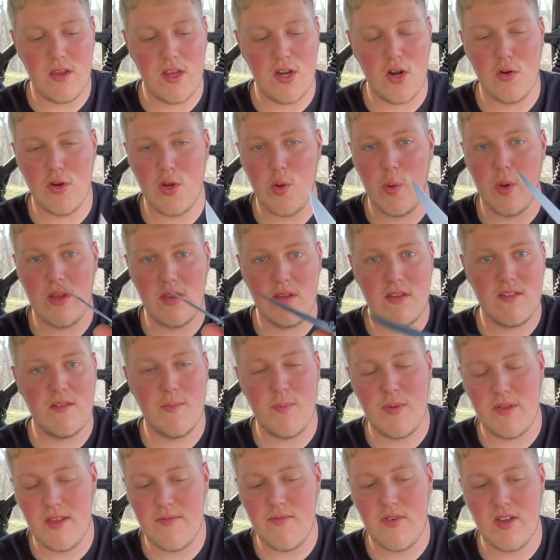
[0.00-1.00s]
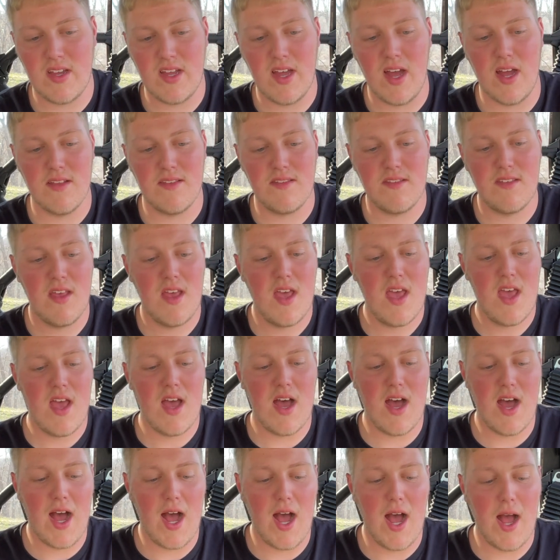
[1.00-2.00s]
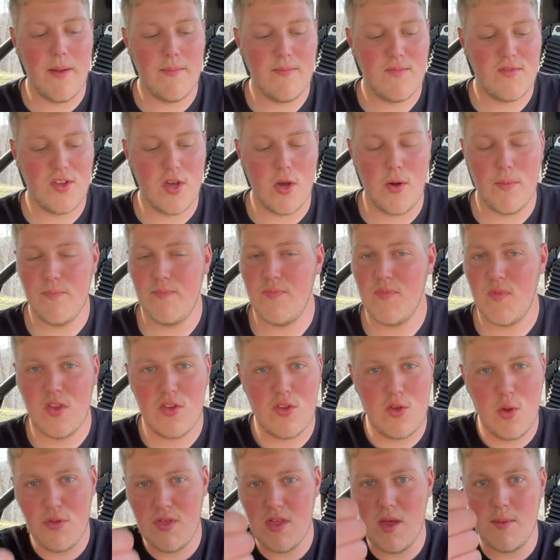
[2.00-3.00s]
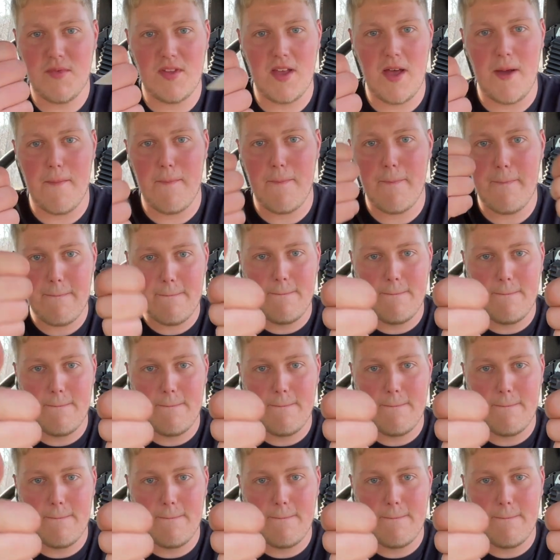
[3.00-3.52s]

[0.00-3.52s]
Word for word: you know, doing specific cuts. Uh, so two thumbs up.